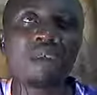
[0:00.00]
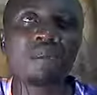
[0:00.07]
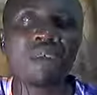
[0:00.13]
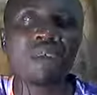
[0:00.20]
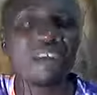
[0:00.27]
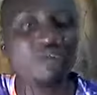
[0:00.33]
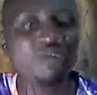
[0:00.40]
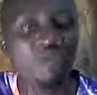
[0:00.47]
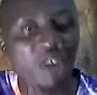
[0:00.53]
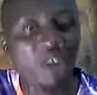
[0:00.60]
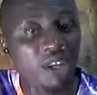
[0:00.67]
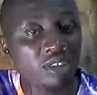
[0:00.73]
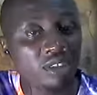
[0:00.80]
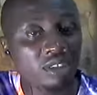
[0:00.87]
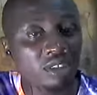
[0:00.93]
my
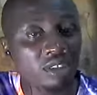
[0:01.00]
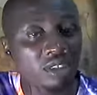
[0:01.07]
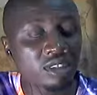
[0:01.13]
fourth